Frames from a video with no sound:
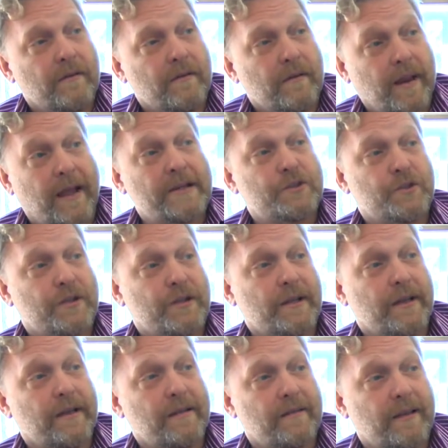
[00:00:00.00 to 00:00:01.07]

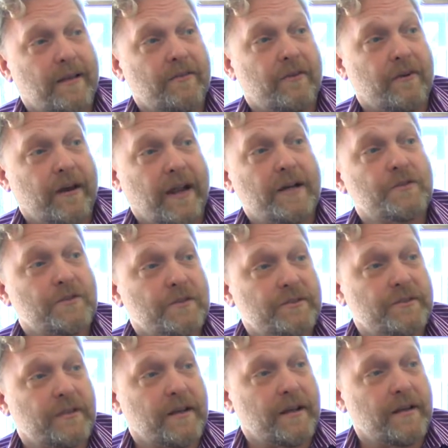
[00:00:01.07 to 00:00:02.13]
Naturally, that's our natural
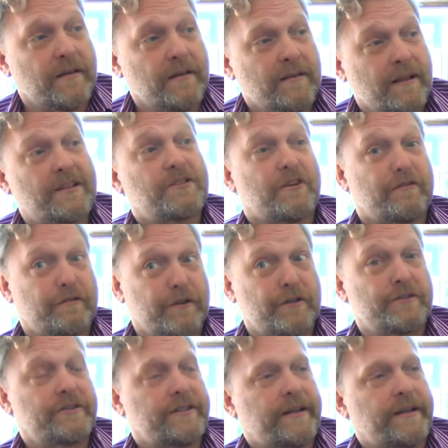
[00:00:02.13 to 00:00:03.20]
state. That's our
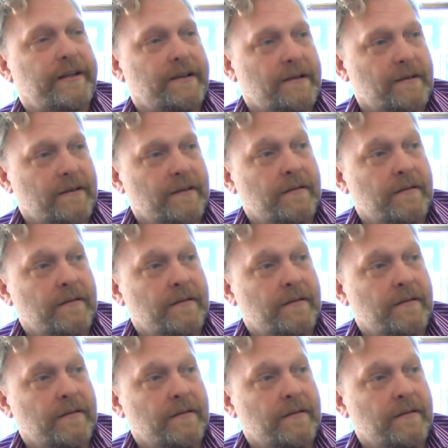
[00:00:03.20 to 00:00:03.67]
first state. Yeah,